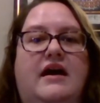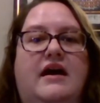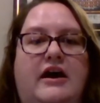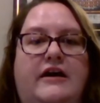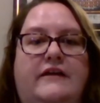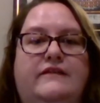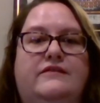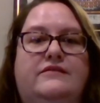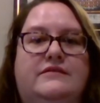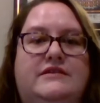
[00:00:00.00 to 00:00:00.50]

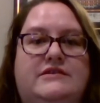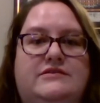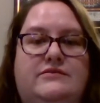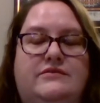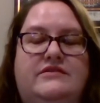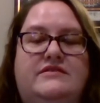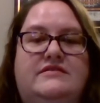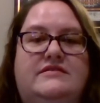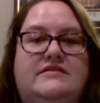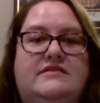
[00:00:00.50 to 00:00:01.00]
other
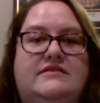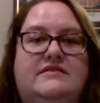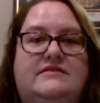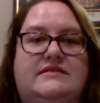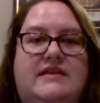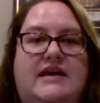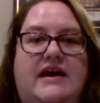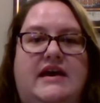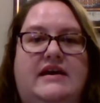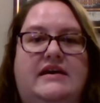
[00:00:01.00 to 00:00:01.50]

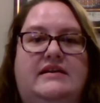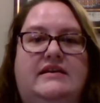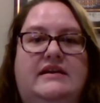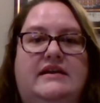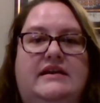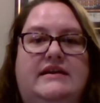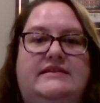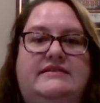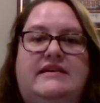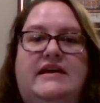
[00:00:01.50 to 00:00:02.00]
resources that
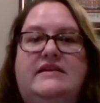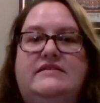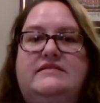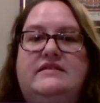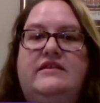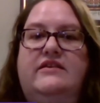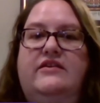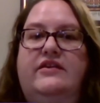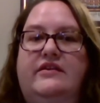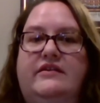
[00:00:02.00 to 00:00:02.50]

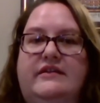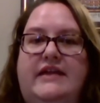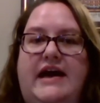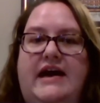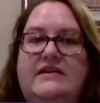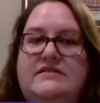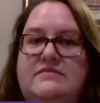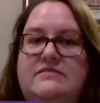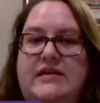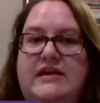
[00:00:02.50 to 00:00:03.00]
Tessa and her
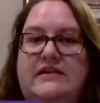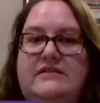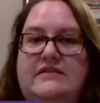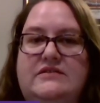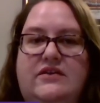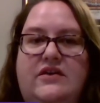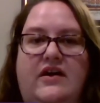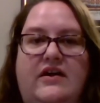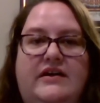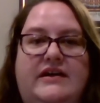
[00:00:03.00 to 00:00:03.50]
classmates
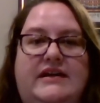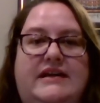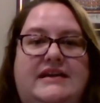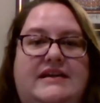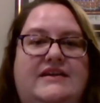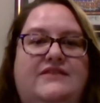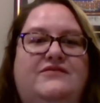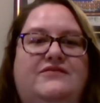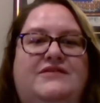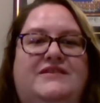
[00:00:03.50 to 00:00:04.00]
are all going to
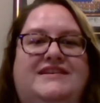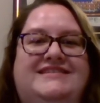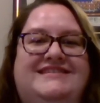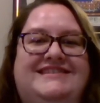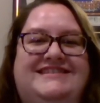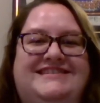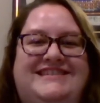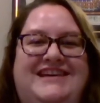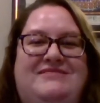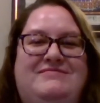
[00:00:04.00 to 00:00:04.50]
need for this
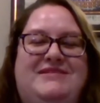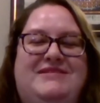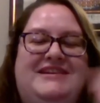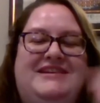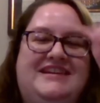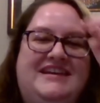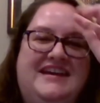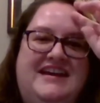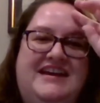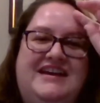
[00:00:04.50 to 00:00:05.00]
assignment.
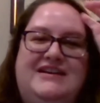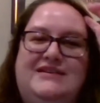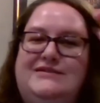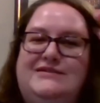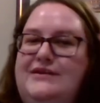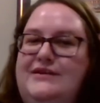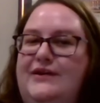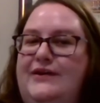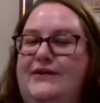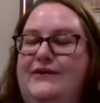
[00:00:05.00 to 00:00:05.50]

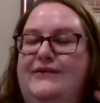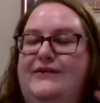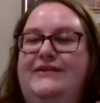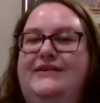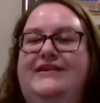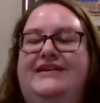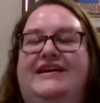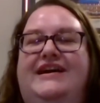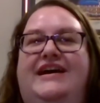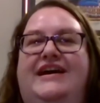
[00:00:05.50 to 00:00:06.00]
So
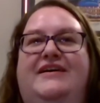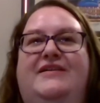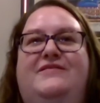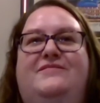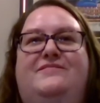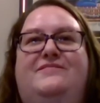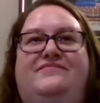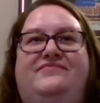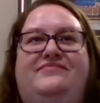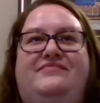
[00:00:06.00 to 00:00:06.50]

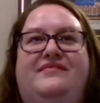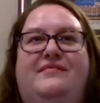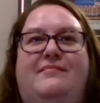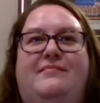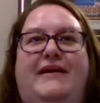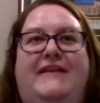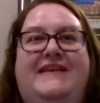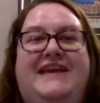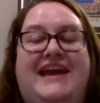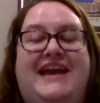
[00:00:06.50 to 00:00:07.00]

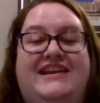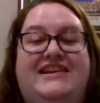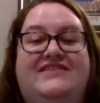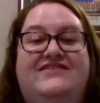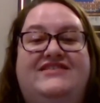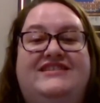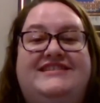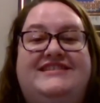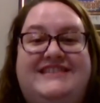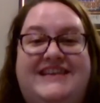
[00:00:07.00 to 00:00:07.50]
by the end
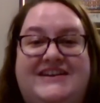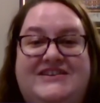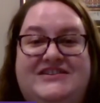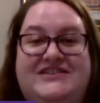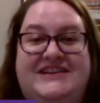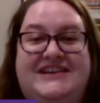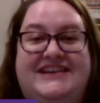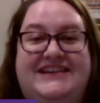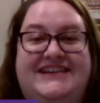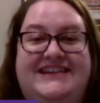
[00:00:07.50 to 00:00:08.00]
of the
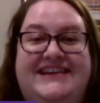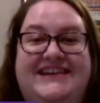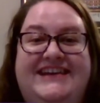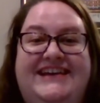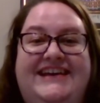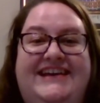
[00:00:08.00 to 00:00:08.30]
session,